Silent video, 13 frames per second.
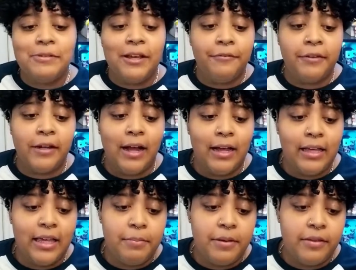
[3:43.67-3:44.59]
definitely
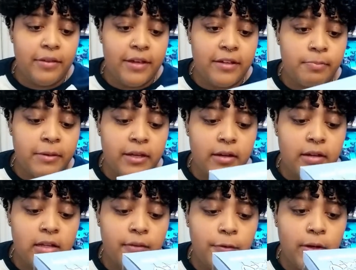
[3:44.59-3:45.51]
not keeping this
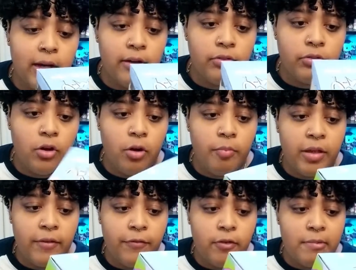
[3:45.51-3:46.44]
because if you guys know
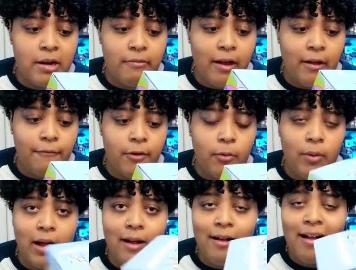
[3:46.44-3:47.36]
me, if you've been around for a
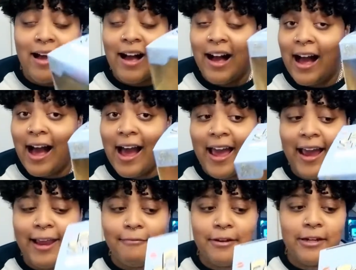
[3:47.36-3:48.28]
while, I
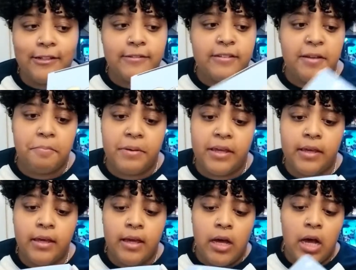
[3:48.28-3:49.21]
hate Ren and
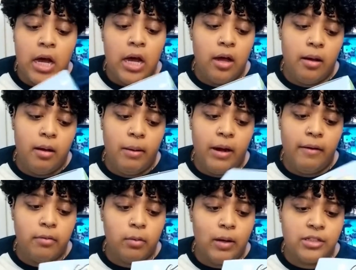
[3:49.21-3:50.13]
Stimpy. I
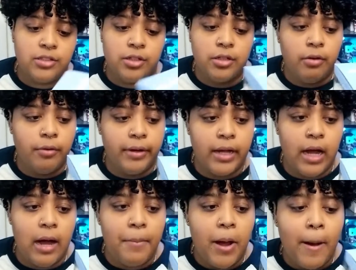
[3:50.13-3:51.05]
never watched it growing
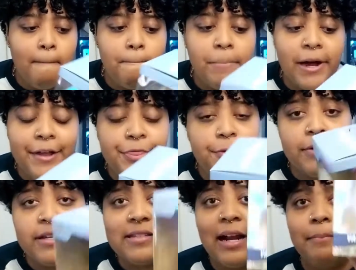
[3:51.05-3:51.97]
up. But the
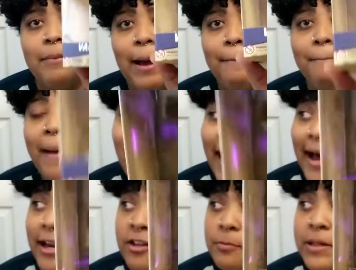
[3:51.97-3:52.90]
reason I'm not mad is